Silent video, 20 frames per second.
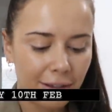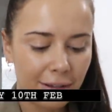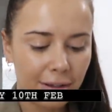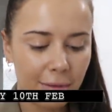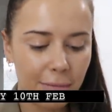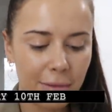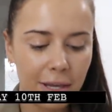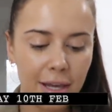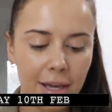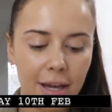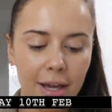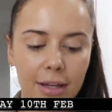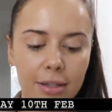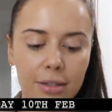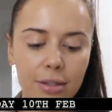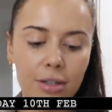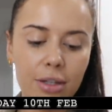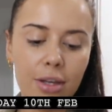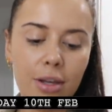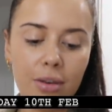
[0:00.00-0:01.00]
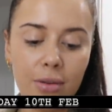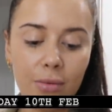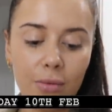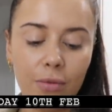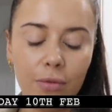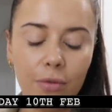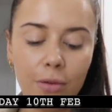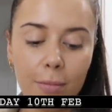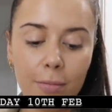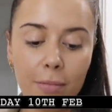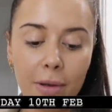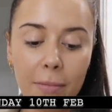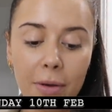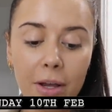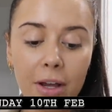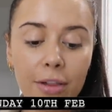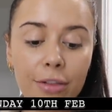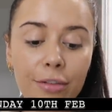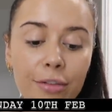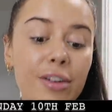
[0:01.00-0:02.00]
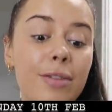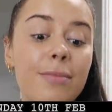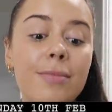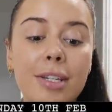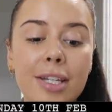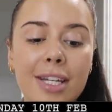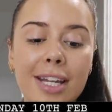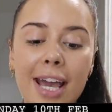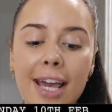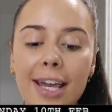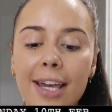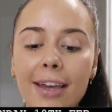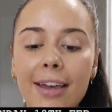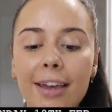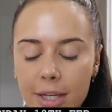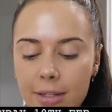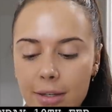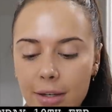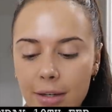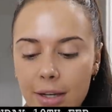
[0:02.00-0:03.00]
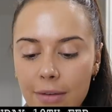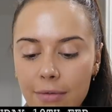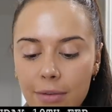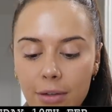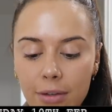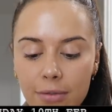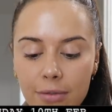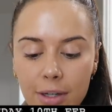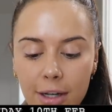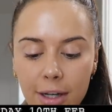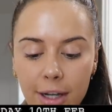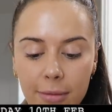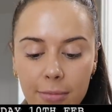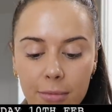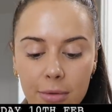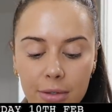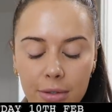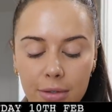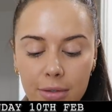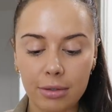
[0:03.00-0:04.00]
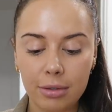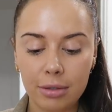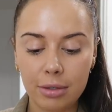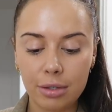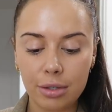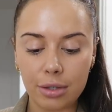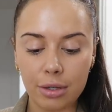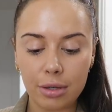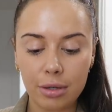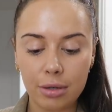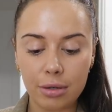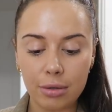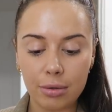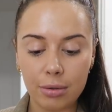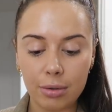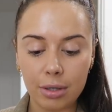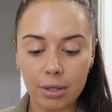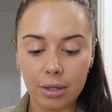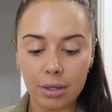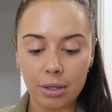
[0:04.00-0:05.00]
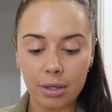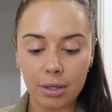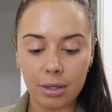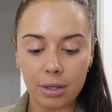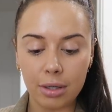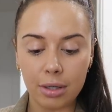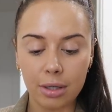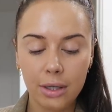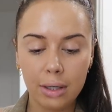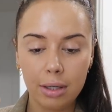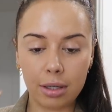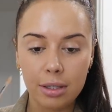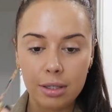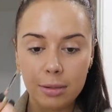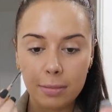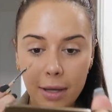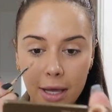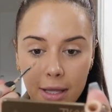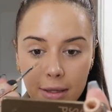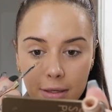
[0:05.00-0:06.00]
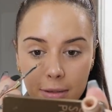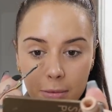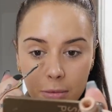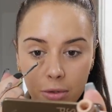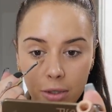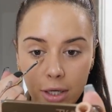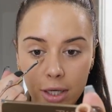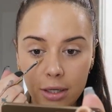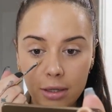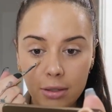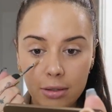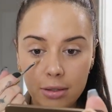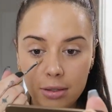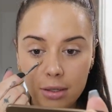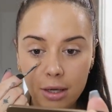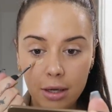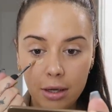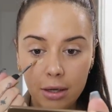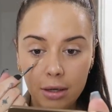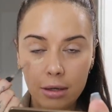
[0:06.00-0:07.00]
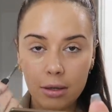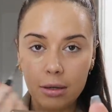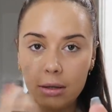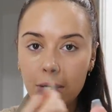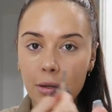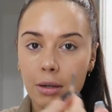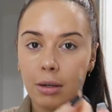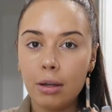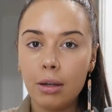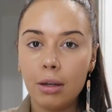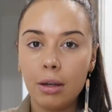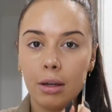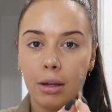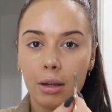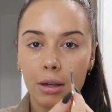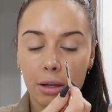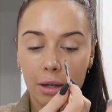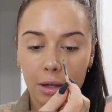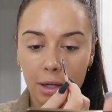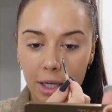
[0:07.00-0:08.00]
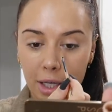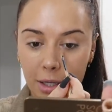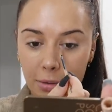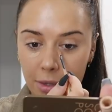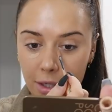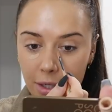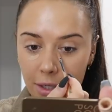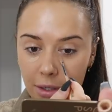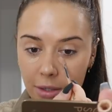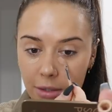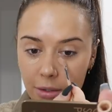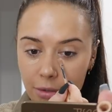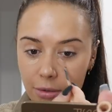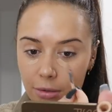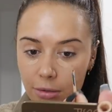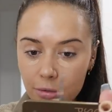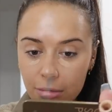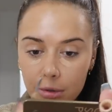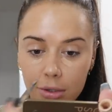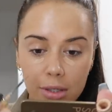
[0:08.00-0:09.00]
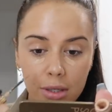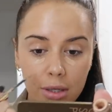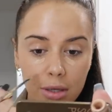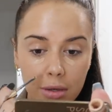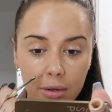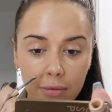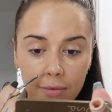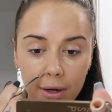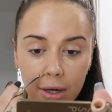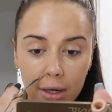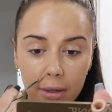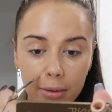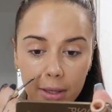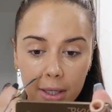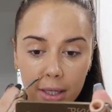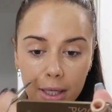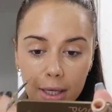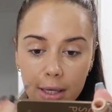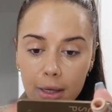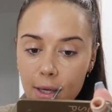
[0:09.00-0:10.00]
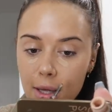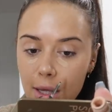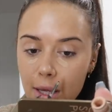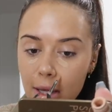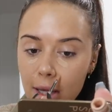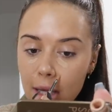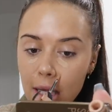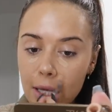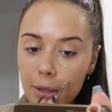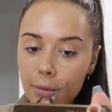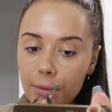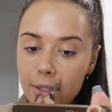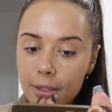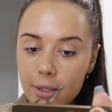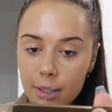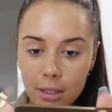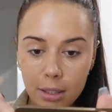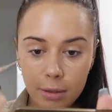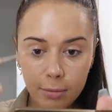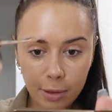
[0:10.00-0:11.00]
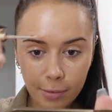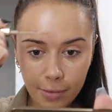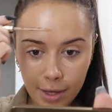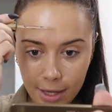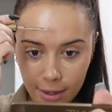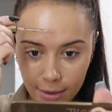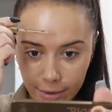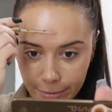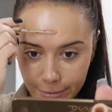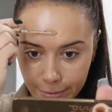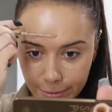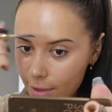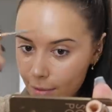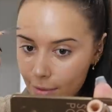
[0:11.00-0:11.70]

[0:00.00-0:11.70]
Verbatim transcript: Coming at you from my bathroom today. I don't have a lot of time to spare this morning, so I am gonna talk to you very quickly whilst I do my makeup.